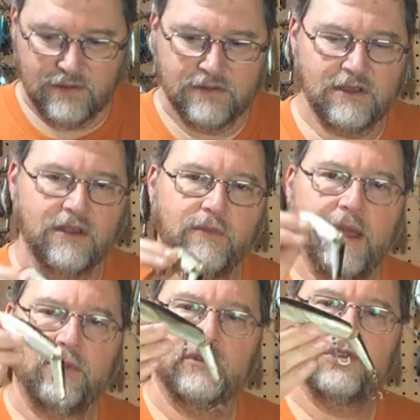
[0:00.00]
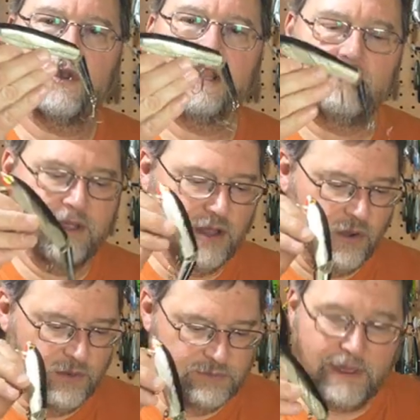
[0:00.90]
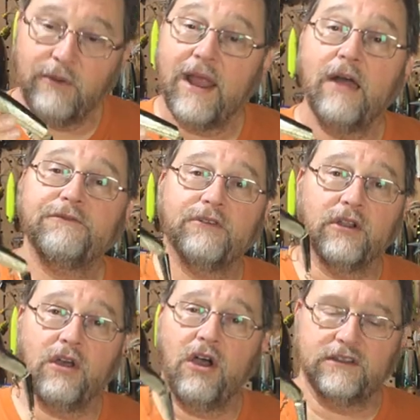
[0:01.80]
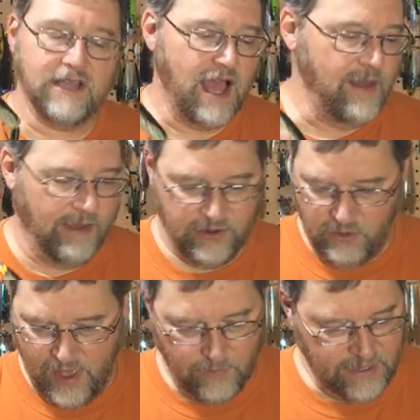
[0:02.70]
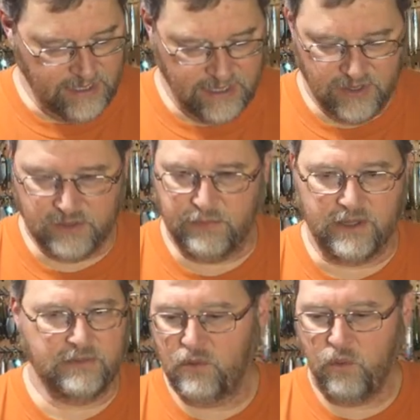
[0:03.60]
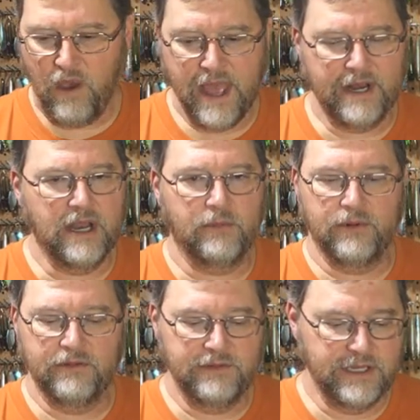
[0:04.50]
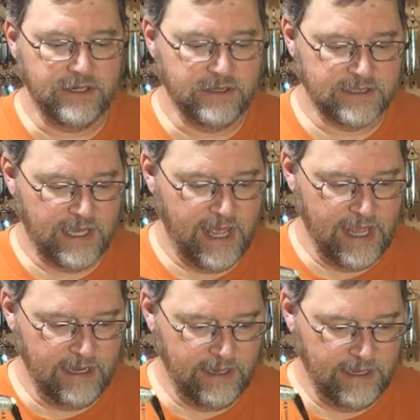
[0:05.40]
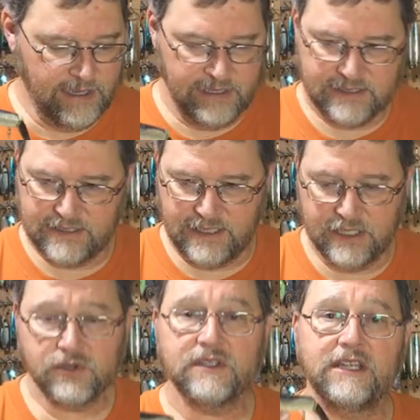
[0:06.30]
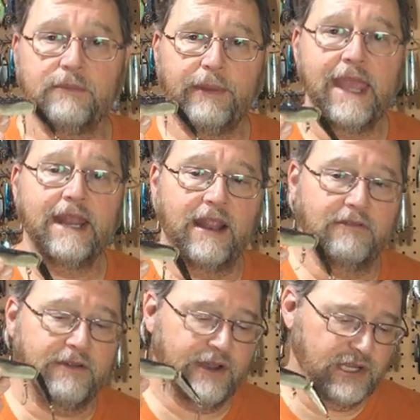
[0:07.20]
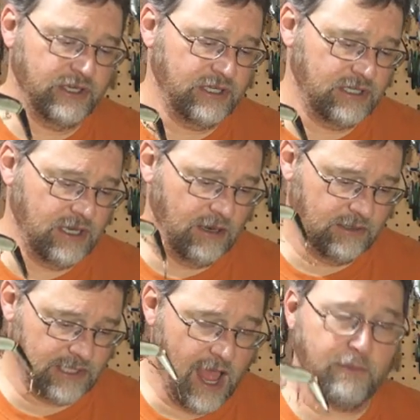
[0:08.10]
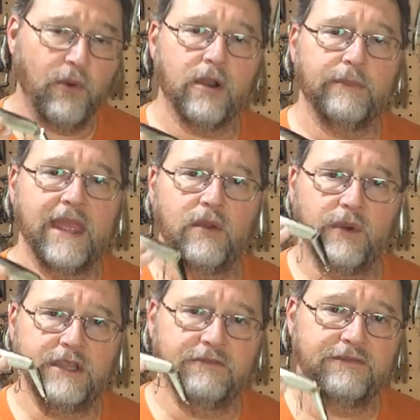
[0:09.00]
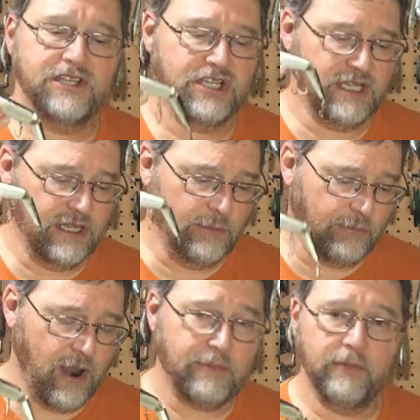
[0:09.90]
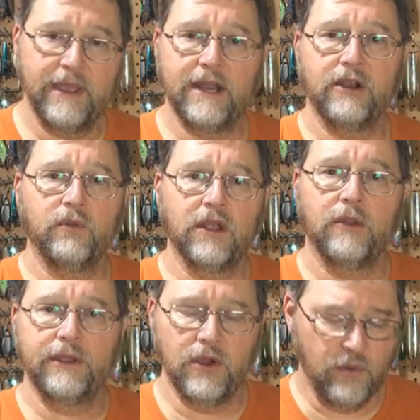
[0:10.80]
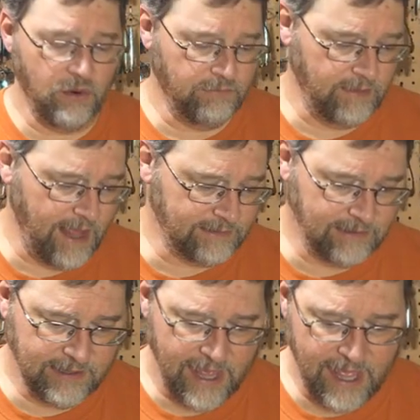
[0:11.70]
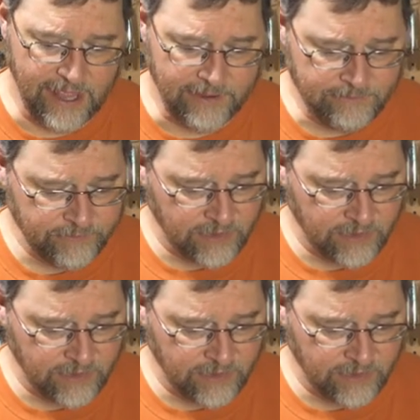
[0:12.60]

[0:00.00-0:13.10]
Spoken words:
So the Rebel Jointed Minnow has been around for a long time. I don't know how many years, but quite a number of years. And it's an interesting bait and a very good topwater bait when you fish it in the proper manner. And we're going to be going over that today.